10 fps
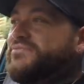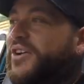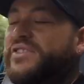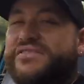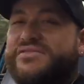
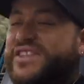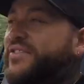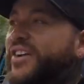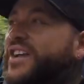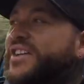only
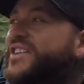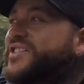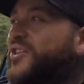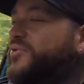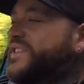7 or 8 years
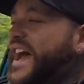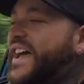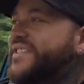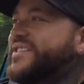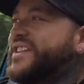old,
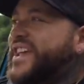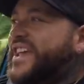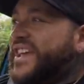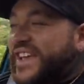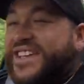and
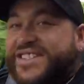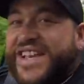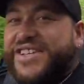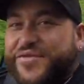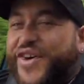it is
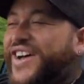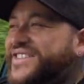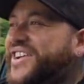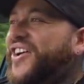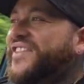his
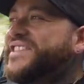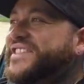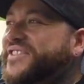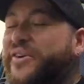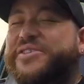first car. This
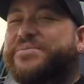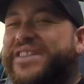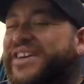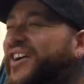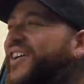is going to be
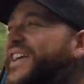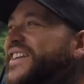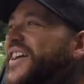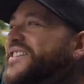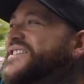the car he
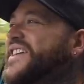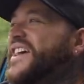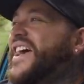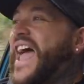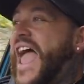learns
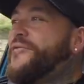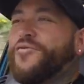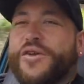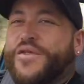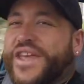
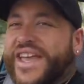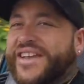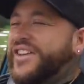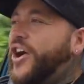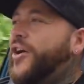everything
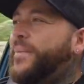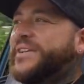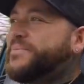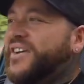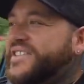in car
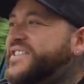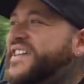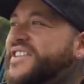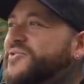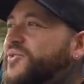base, passes
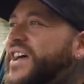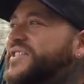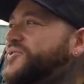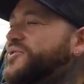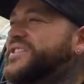test, all that
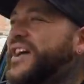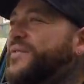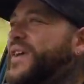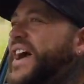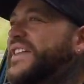sort of stuff.
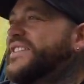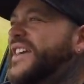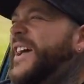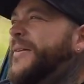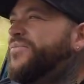And
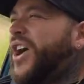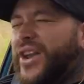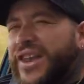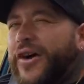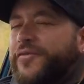I
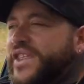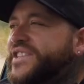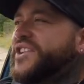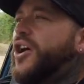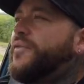love
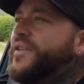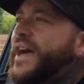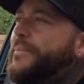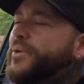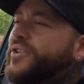this car for
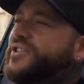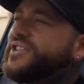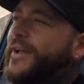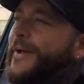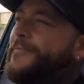that, because
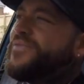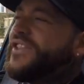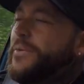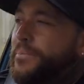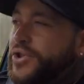then
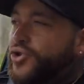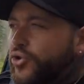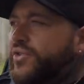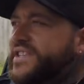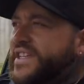the
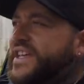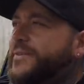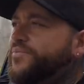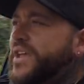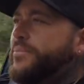purity,
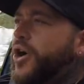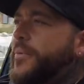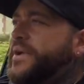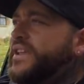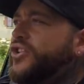in my
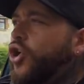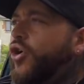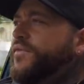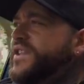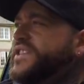opinion,
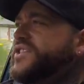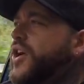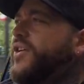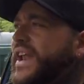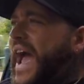of this
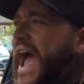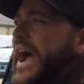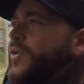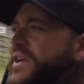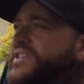car and
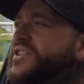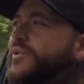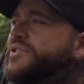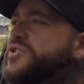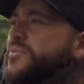how it's
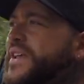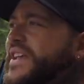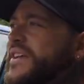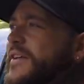going to be